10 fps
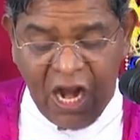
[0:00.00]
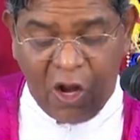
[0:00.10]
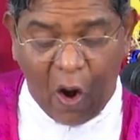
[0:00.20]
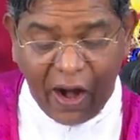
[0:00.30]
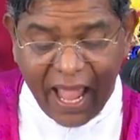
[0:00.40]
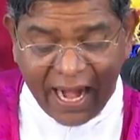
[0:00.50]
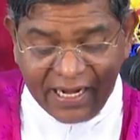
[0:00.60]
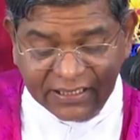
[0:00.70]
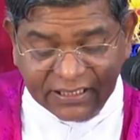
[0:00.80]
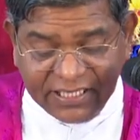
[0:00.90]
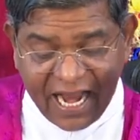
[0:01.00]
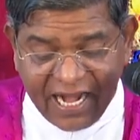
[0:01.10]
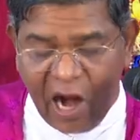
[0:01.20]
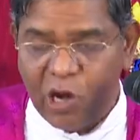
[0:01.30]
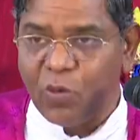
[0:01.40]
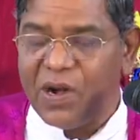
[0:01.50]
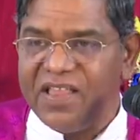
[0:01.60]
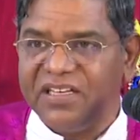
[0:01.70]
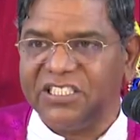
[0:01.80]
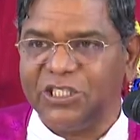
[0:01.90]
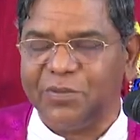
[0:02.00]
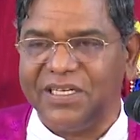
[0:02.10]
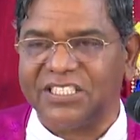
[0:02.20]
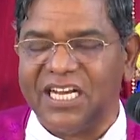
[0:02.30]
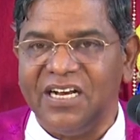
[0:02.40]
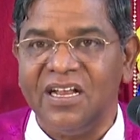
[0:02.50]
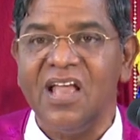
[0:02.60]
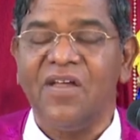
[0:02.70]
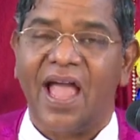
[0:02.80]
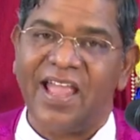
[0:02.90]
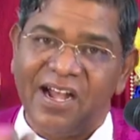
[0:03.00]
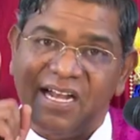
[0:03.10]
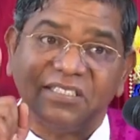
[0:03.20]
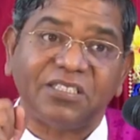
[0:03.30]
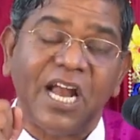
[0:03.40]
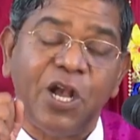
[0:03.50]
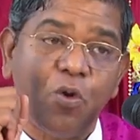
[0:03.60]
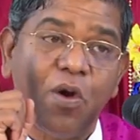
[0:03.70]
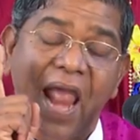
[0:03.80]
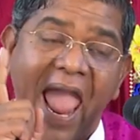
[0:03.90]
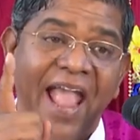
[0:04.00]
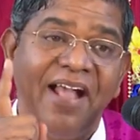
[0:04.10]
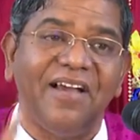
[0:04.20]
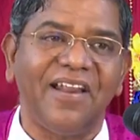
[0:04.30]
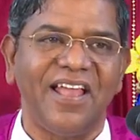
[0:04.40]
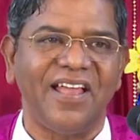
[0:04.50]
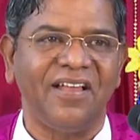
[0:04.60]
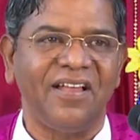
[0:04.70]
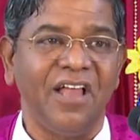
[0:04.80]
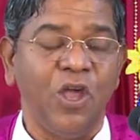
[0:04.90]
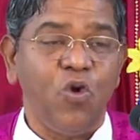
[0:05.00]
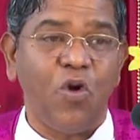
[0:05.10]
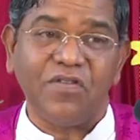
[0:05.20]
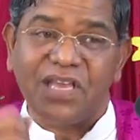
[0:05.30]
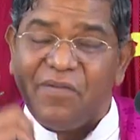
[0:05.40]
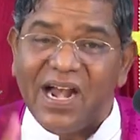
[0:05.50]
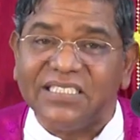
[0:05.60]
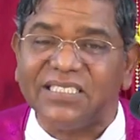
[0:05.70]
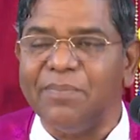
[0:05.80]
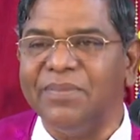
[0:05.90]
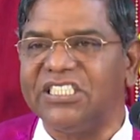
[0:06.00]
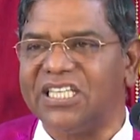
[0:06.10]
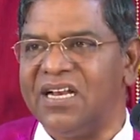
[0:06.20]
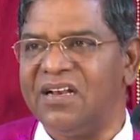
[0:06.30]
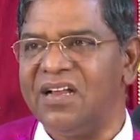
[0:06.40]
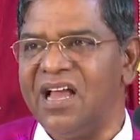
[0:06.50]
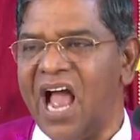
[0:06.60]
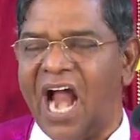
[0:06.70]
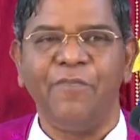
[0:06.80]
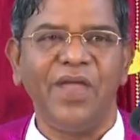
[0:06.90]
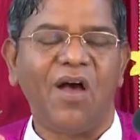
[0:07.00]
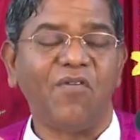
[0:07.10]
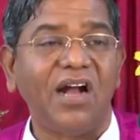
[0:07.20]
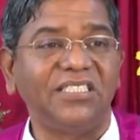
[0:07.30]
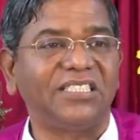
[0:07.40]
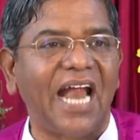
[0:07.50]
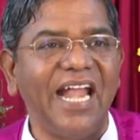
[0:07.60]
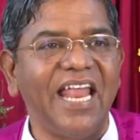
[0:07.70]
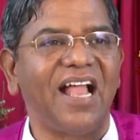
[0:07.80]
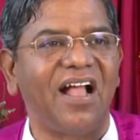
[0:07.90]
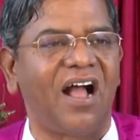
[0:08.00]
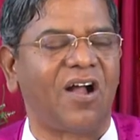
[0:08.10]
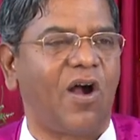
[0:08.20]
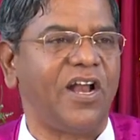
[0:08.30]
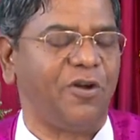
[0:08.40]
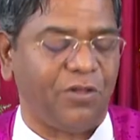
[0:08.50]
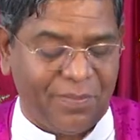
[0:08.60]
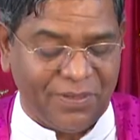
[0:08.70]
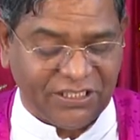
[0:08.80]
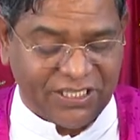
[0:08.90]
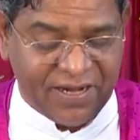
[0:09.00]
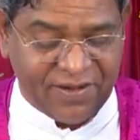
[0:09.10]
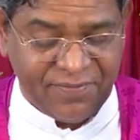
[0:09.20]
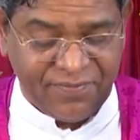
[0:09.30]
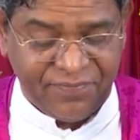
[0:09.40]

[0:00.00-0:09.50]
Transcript: Lord, I understand not only the situation, I understand you are angry. You have given us a mission and we are not standing according to the mission.